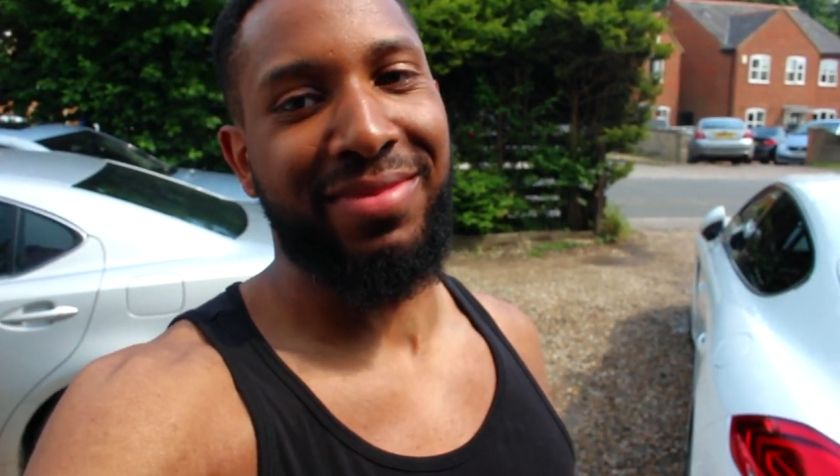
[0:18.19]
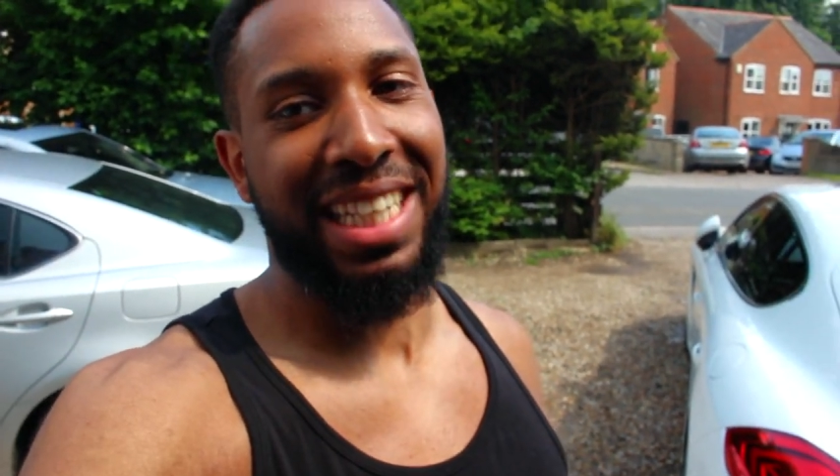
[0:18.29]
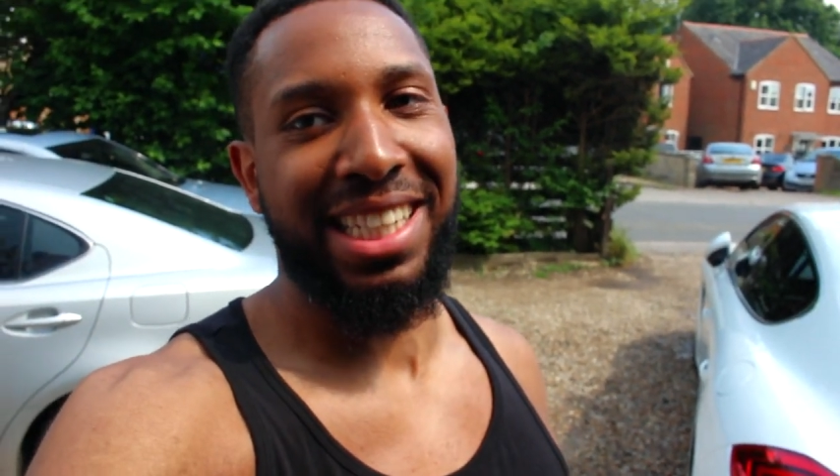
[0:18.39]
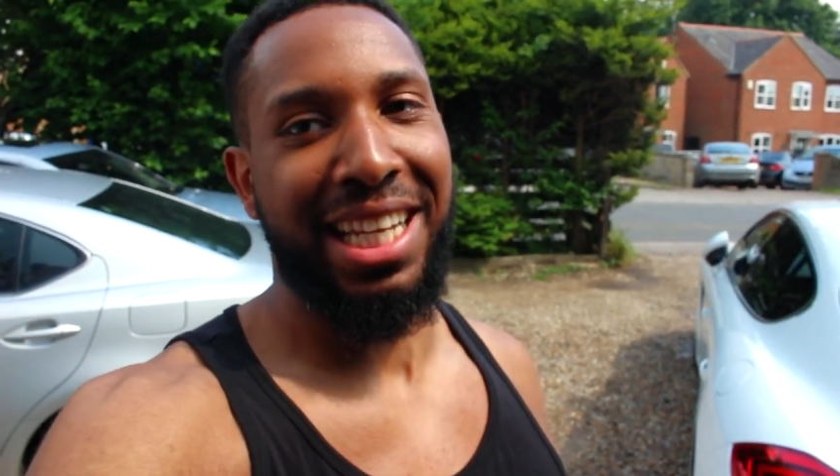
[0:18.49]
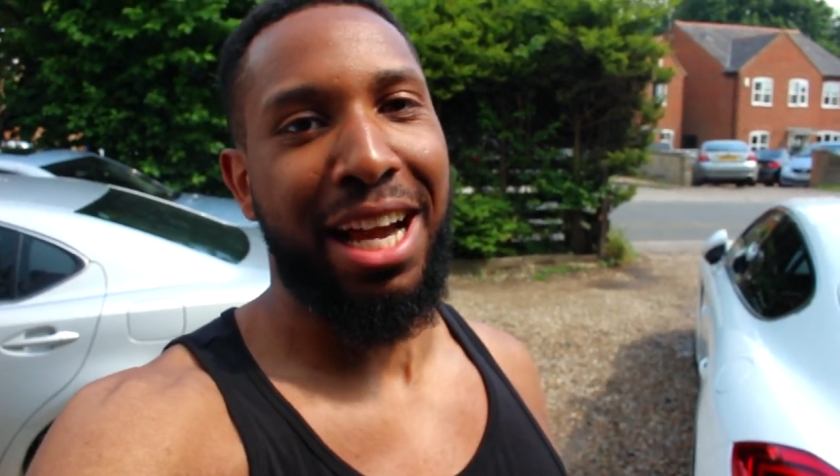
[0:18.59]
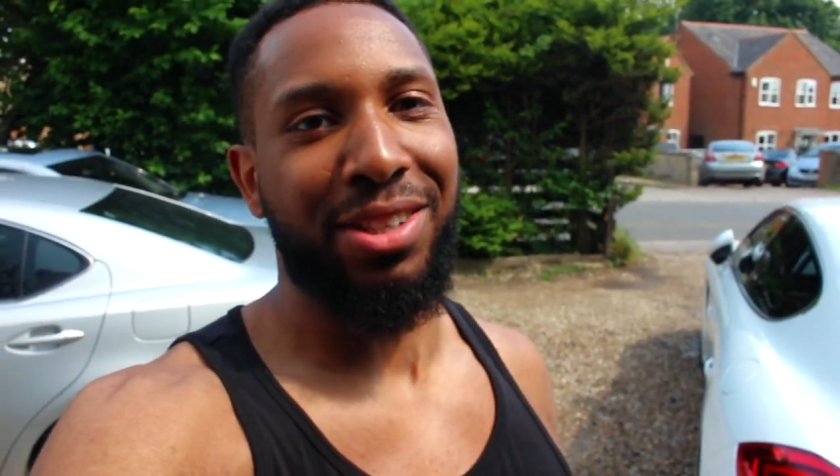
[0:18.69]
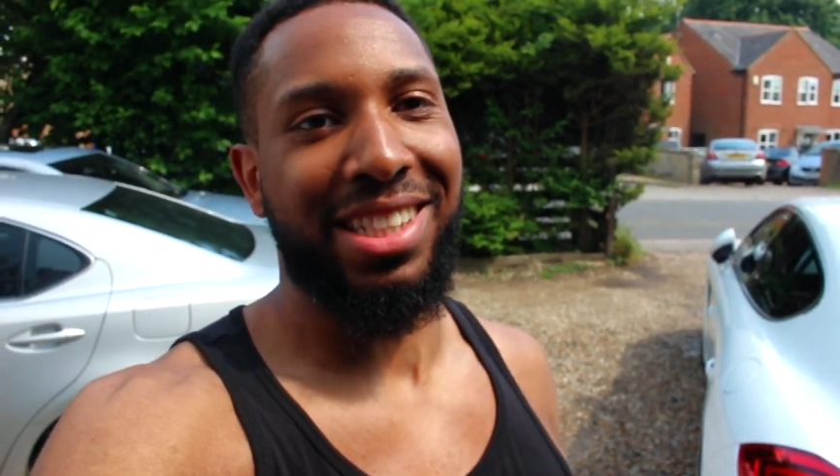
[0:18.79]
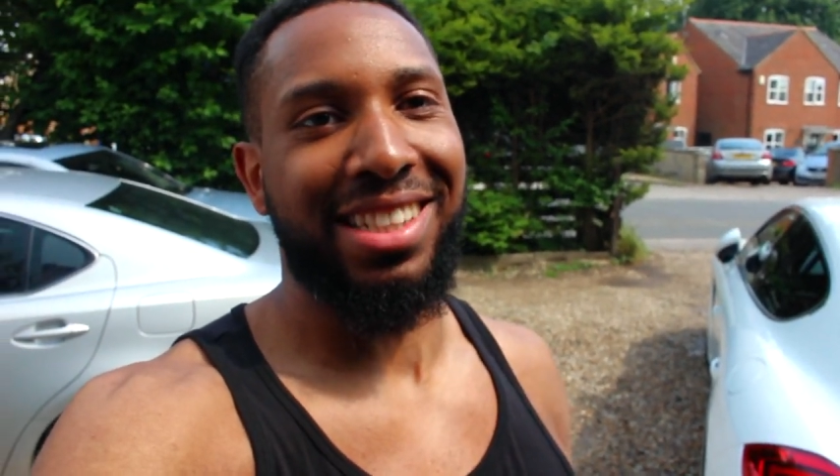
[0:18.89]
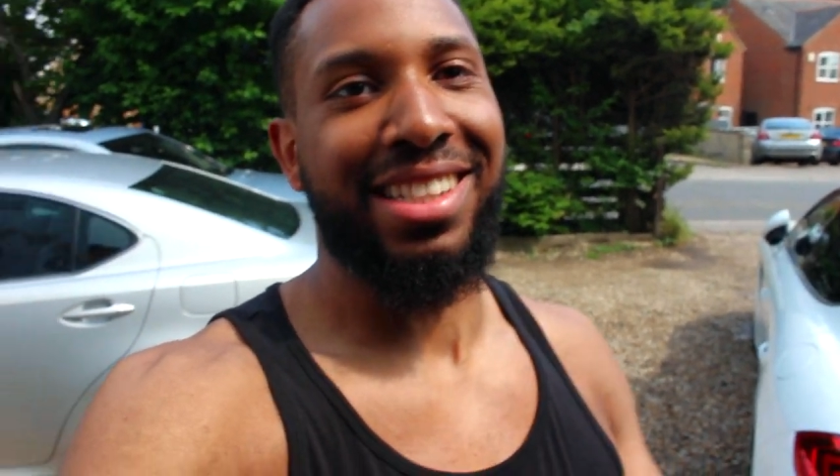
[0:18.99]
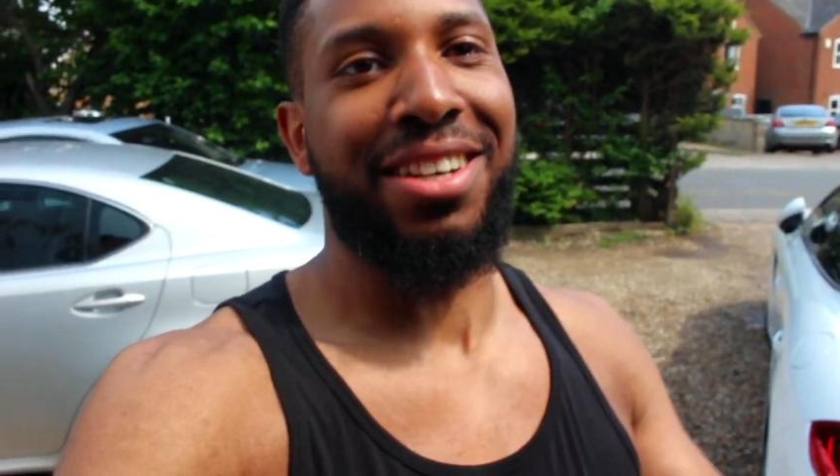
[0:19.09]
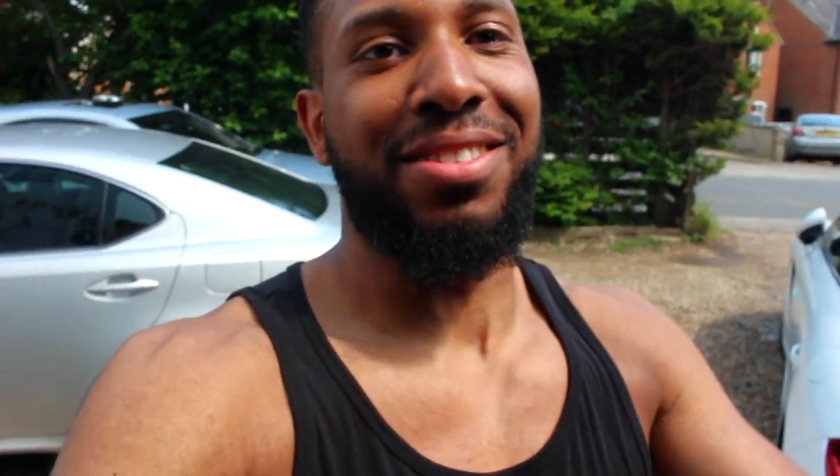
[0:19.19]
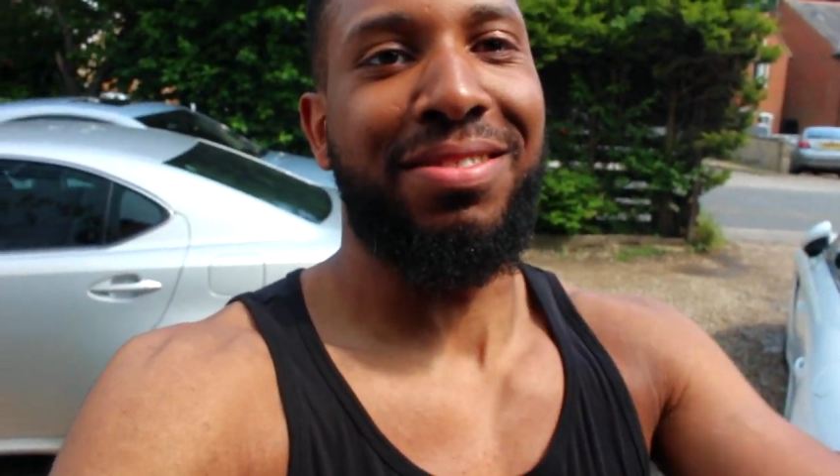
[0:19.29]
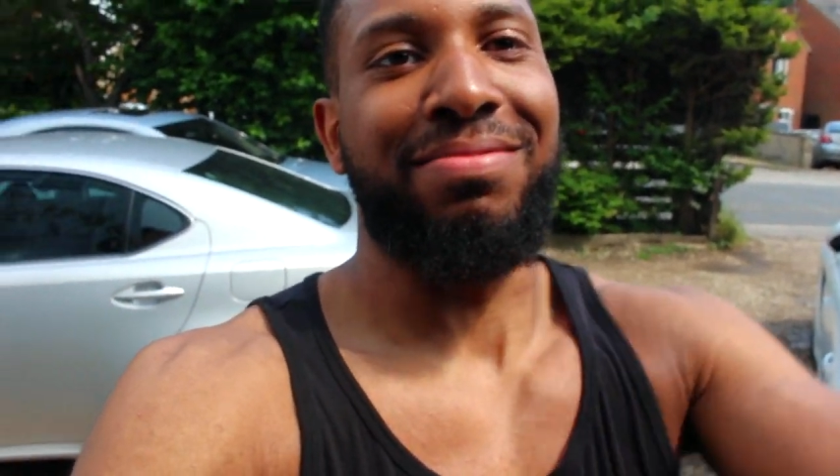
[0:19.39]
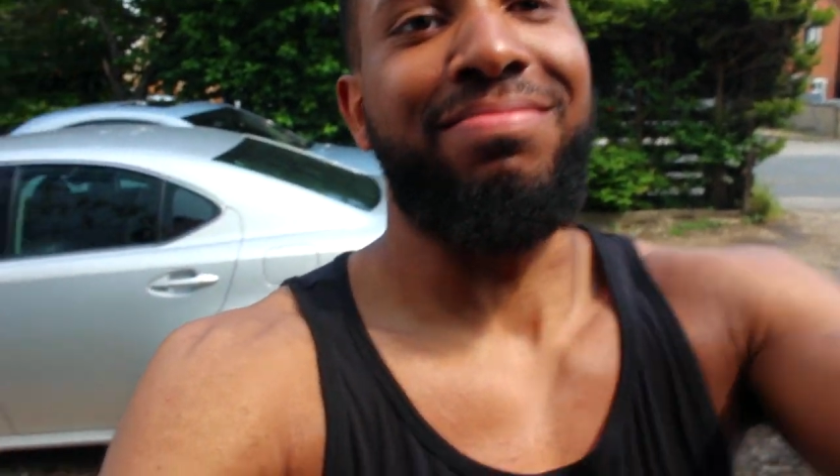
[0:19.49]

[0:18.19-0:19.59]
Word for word: let's see how it turns out.